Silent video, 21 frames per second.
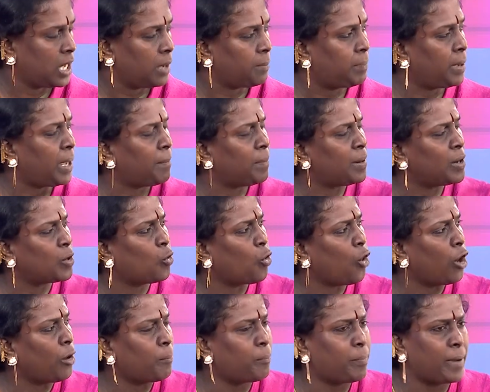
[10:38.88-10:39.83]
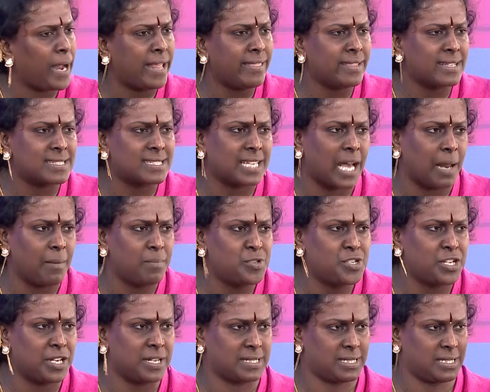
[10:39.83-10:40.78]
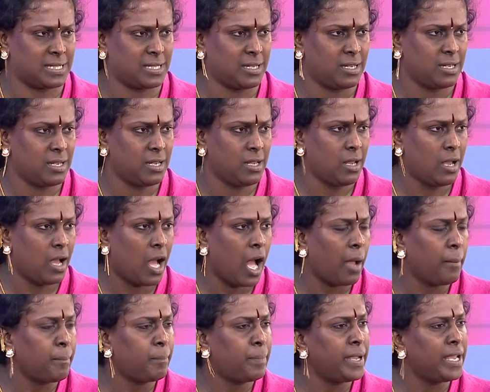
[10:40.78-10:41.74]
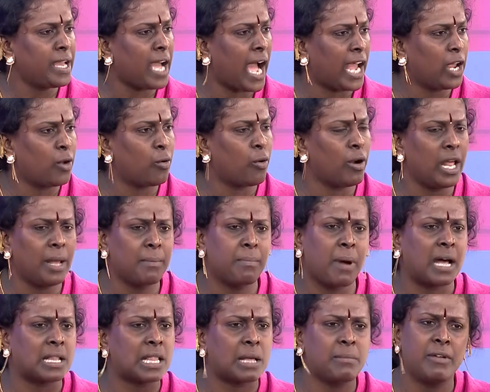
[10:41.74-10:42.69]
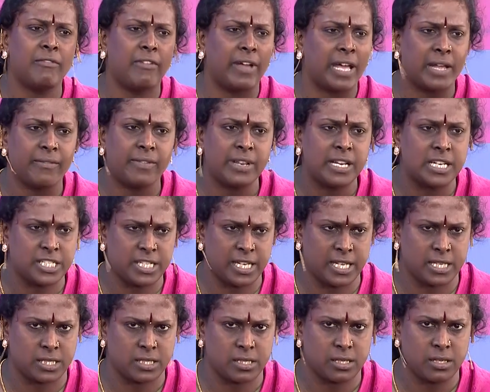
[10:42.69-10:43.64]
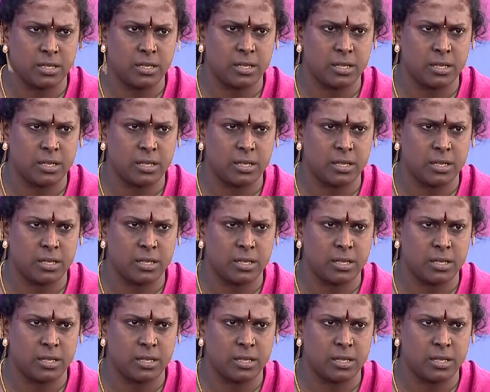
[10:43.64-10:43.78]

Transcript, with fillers: People go and pray in the sculptures Hampi, Haihole, Badami, wherever it is.